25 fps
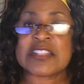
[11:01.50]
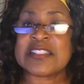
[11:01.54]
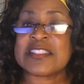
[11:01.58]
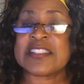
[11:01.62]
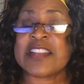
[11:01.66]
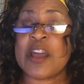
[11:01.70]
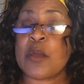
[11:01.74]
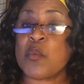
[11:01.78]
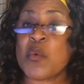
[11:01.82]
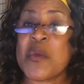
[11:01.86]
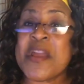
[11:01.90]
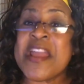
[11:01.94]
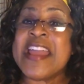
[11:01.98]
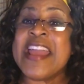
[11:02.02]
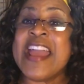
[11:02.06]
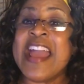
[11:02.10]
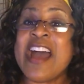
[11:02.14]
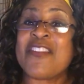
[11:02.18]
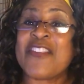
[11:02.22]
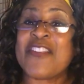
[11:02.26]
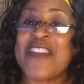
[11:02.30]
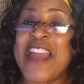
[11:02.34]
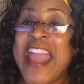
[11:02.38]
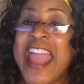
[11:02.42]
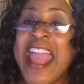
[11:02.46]
that we
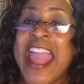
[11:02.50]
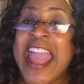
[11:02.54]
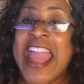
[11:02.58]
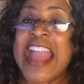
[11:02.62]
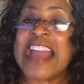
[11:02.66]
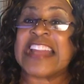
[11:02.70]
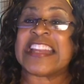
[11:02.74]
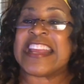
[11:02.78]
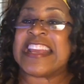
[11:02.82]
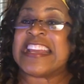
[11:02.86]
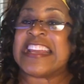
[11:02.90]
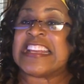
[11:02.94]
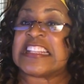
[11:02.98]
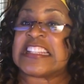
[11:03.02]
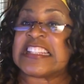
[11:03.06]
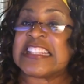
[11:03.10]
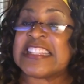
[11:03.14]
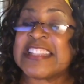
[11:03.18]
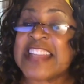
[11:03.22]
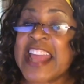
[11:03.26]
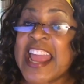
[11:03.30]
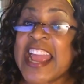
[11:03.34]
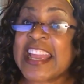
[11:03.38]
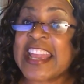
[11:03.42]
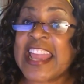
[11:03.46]
have had in
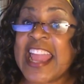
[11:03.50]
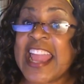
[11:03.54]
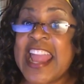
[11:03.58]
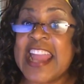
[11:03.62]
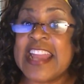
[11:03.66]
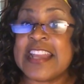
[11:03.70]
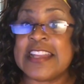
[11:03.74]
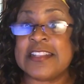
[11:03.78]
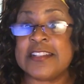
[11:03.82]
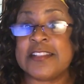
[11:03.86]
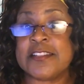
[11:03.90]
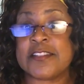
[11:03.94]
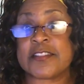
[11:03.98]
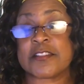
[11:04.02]
decades.